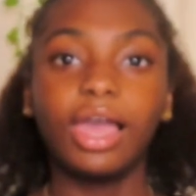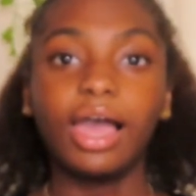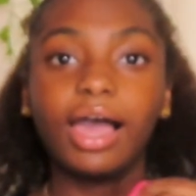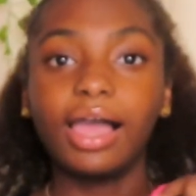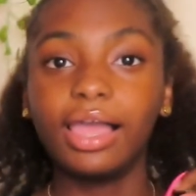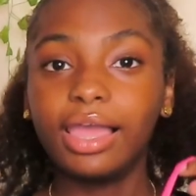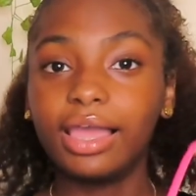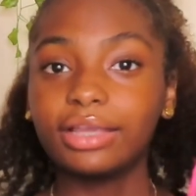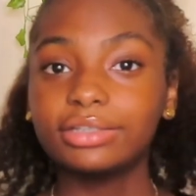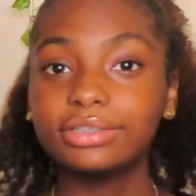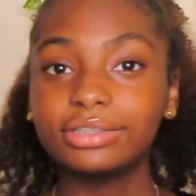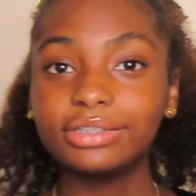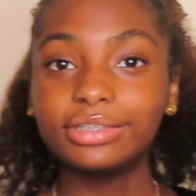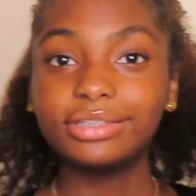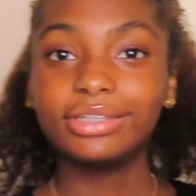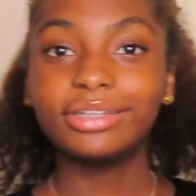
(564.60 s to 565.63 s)
i
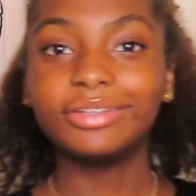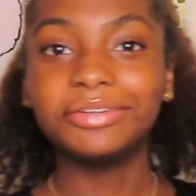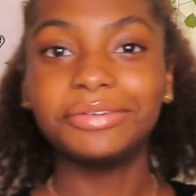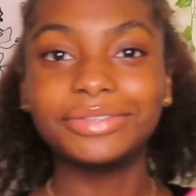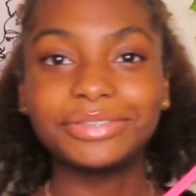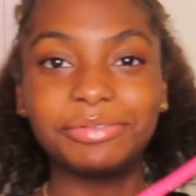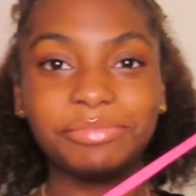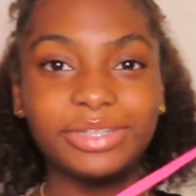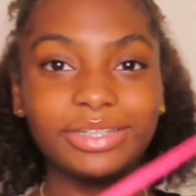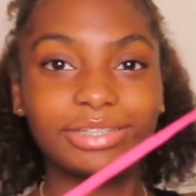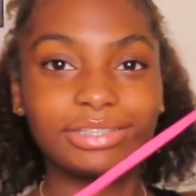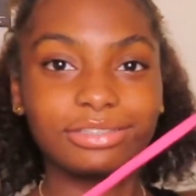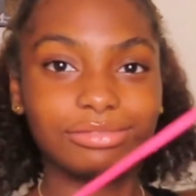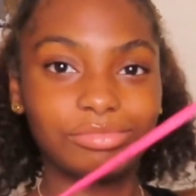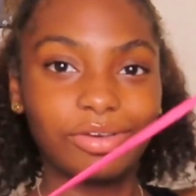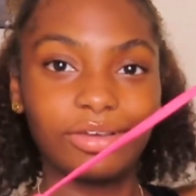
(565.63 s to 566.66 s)
actually didn't know it was gonna be
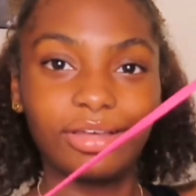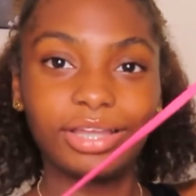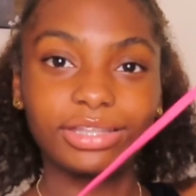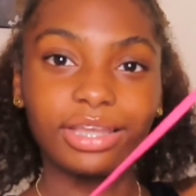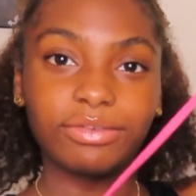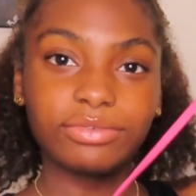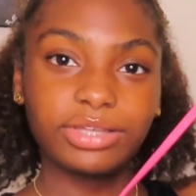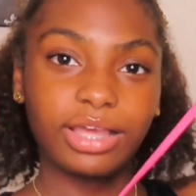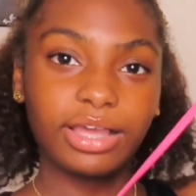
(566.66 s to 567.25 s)
this small i thought was,